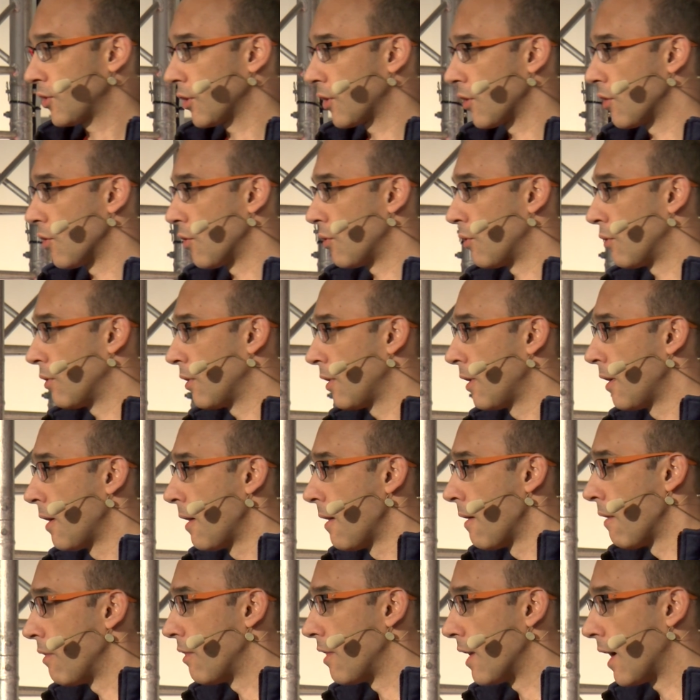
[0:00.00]
ago
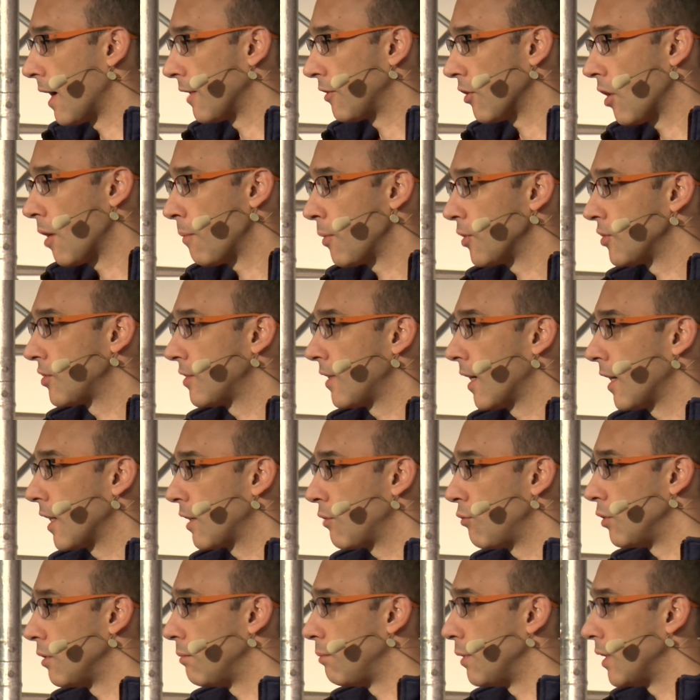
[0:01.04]
that
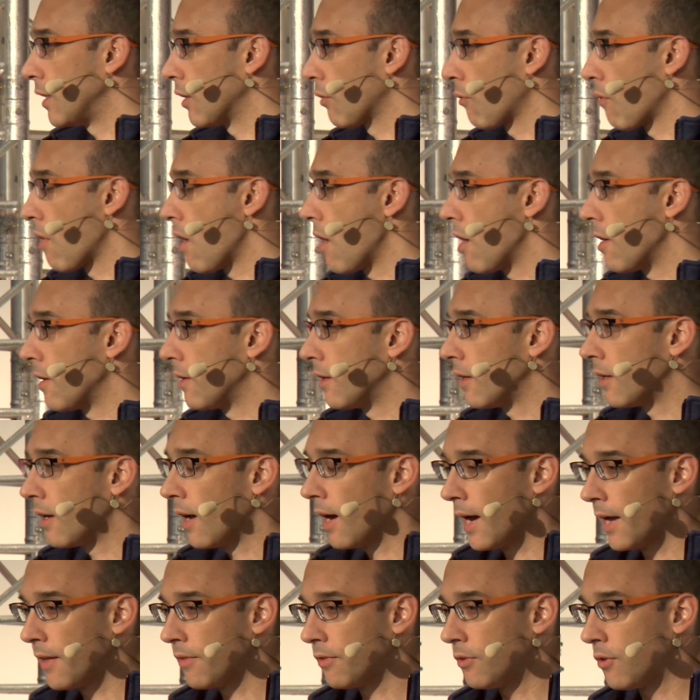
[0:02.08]
OpenStack would be run
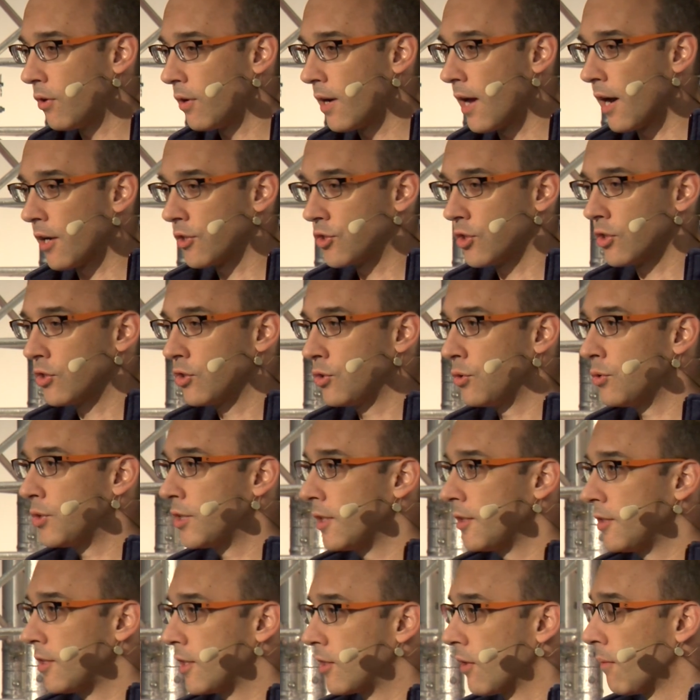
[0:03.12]
at the largest
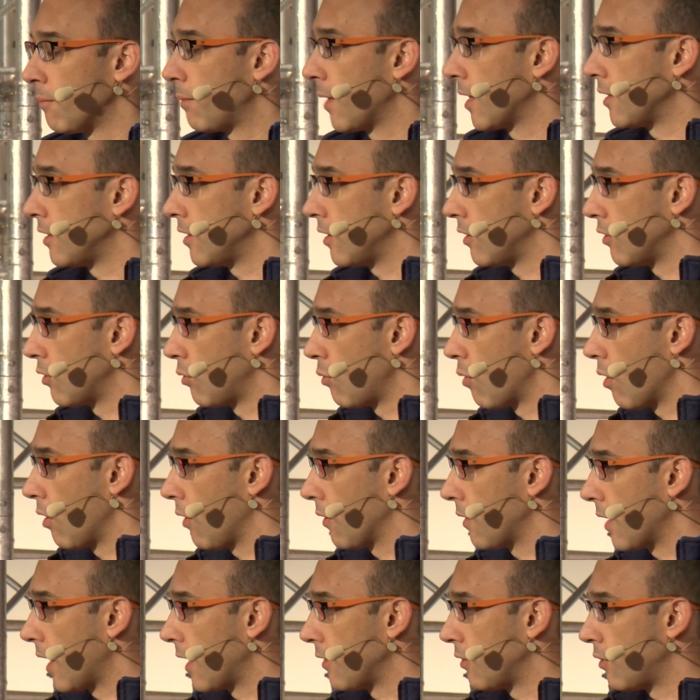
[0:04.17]
utility company in the
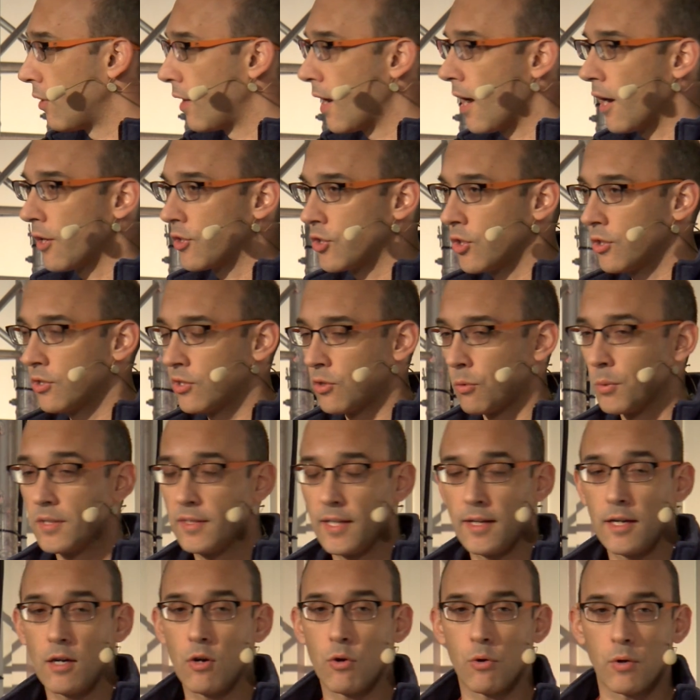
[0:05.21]
world, at the largest
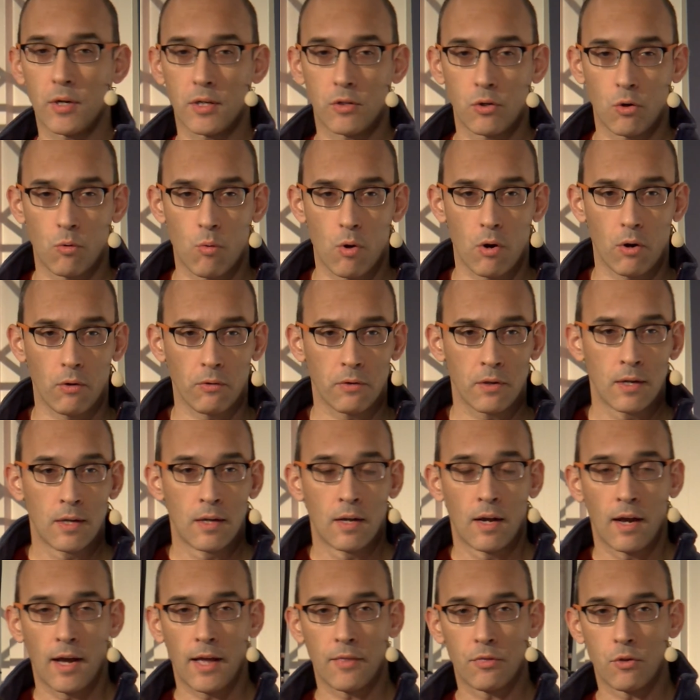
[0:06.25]
retailer in the world,
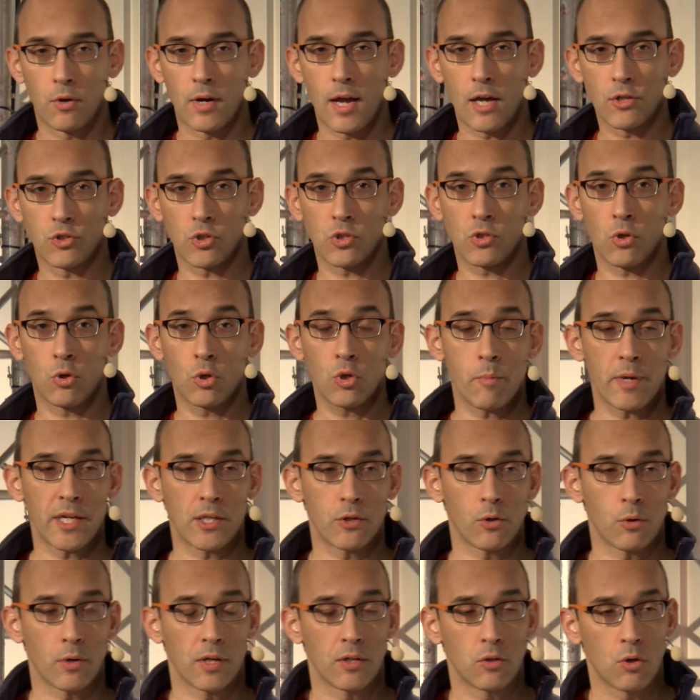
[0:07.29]
at the largest
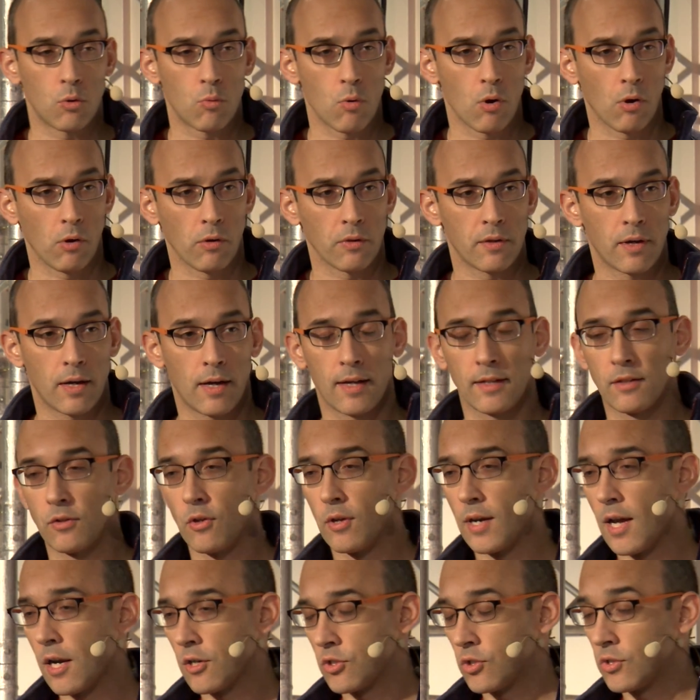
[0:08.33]
automaker in the world, at
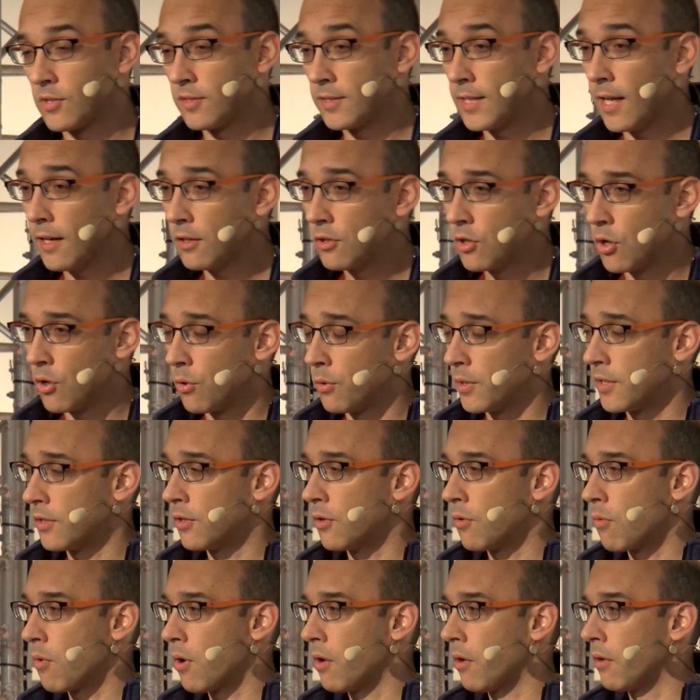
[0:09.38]
the largest telco in
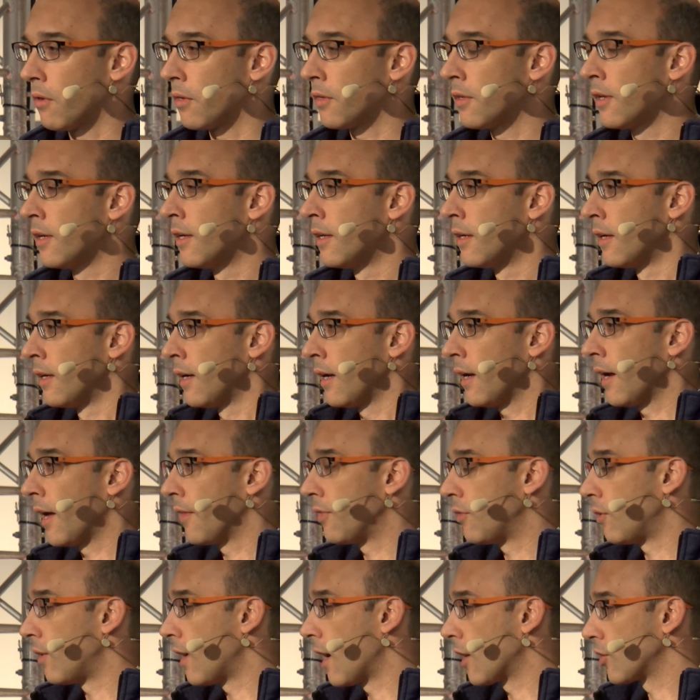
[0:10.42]
the world,
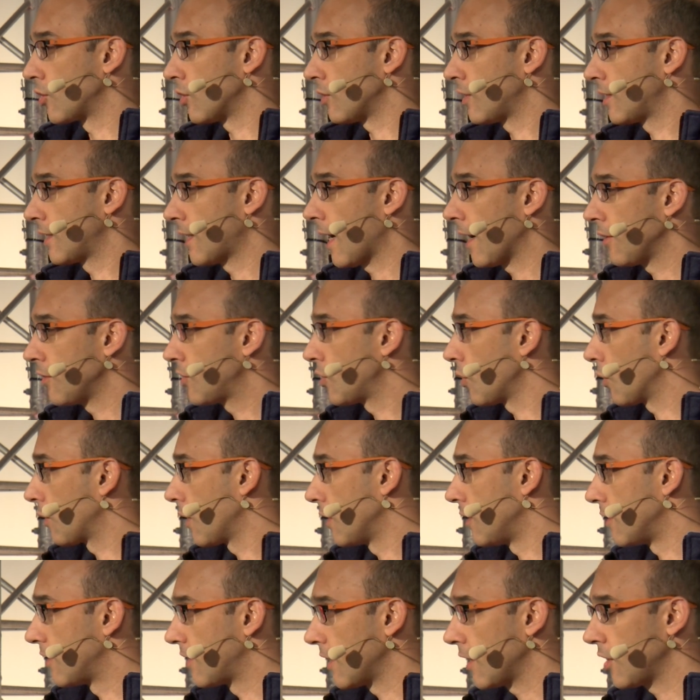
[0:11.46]
at the largest science
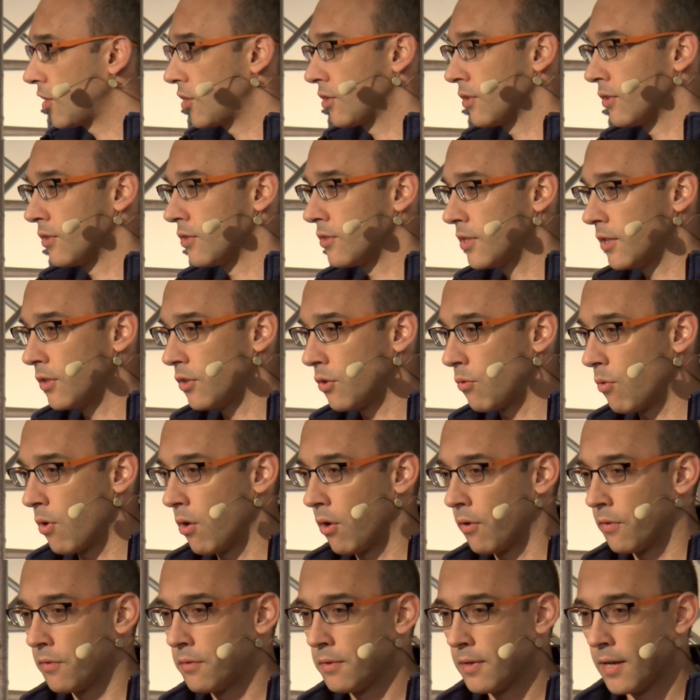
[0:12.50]
organizations in the
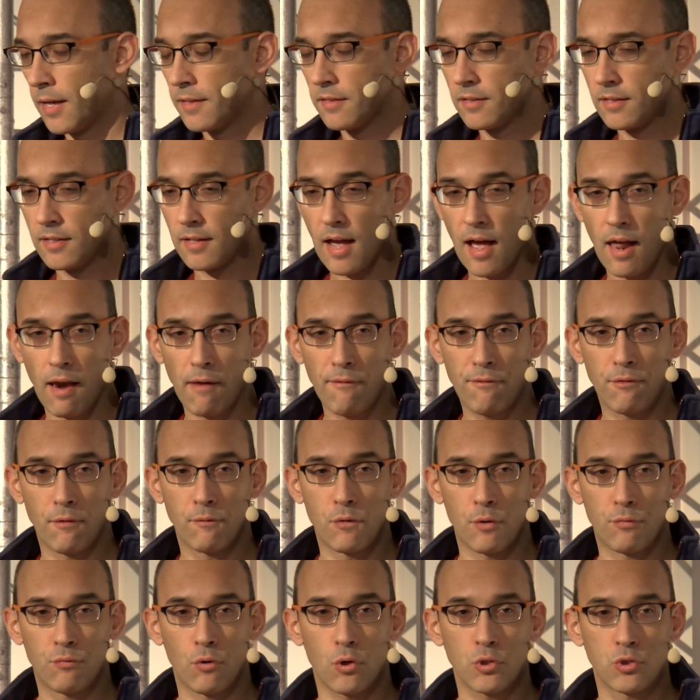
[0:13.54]
world, in half
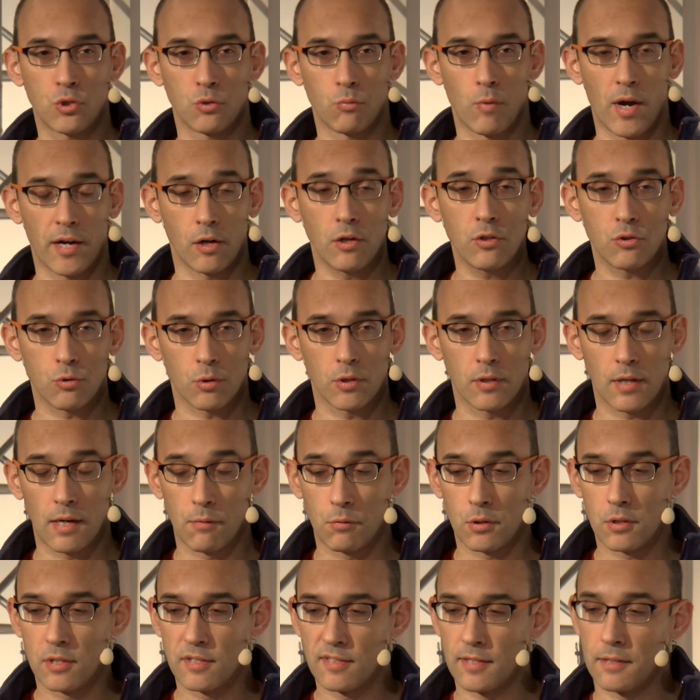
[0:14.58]
of the Fortune 100, I
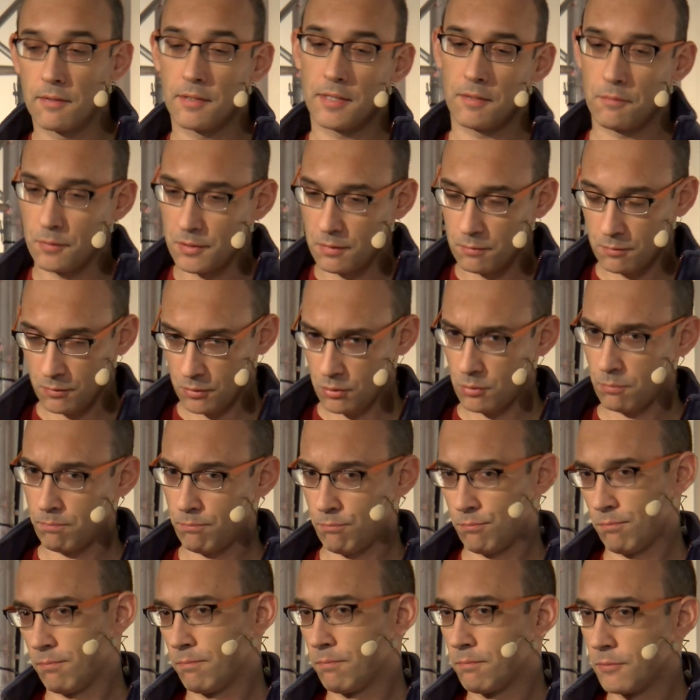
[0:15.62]
would say, well, you're
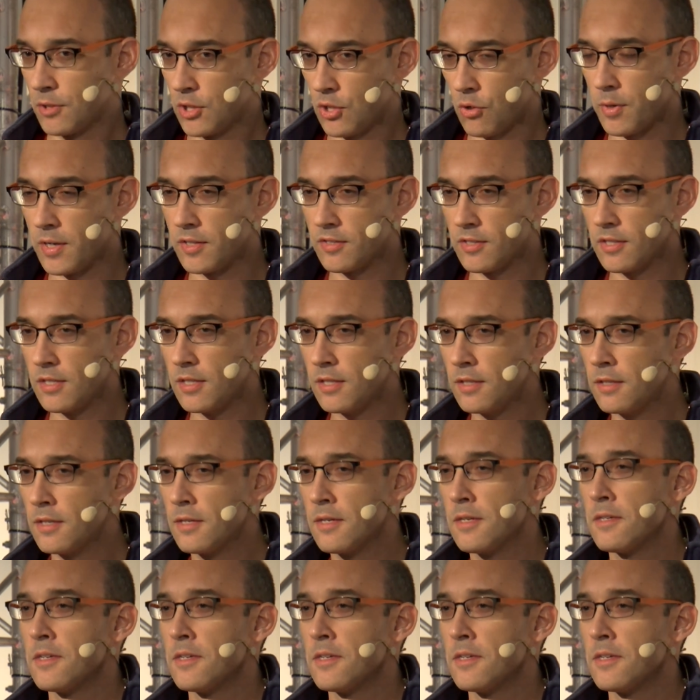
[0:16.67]
crazy.